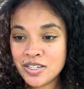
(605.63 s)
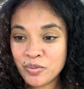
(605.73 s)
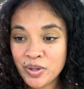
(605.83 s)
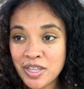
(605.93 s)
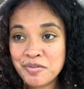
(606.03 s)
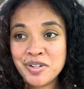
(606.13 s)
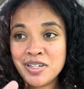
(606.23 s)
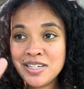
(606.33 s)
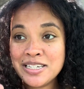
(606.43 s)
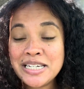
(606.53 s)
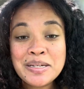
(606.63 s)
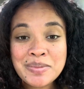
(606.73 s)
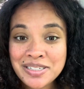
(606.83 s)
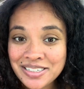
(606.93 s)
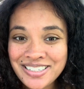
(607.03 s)
With every
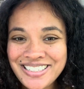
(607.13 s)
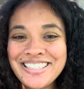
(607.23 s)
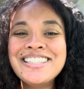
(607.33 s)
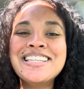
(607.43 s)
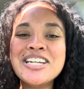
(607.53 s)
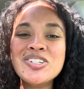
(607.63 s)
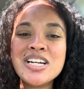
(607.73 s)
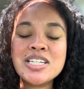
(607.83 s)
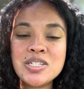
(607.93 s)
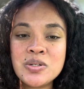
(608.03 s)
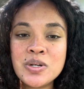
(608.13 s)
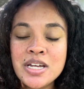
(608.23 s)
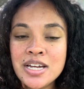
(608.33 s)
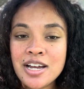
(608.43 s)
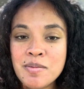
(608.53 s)
demon that tries to
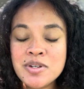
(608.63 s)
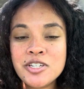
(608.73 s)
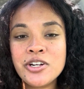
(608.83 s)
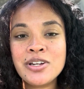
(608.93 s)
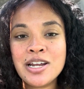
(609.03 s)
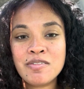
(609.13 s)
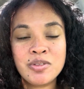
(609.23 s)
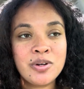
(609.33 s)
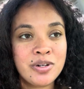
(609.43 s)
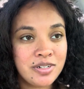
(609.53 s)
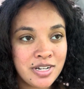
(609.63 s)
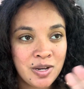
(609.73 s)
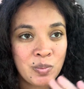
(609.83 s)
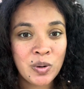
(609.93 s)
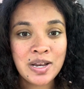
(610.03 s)
come into your life, there are
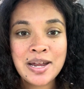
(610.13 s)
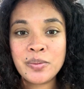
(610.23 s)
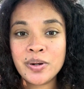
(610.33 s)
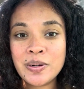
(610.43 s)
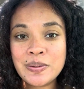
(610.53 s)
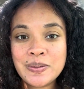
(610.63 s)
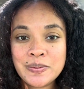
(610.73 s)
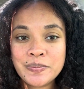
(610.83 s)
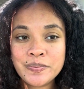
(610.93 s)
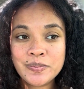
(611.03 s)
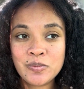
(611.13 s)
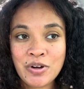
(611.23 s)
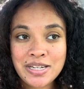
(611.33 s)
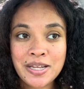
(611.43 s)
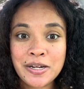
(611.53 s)
10 more light workers
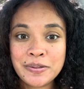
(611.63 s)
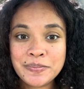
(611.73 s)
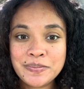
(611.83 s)
right there.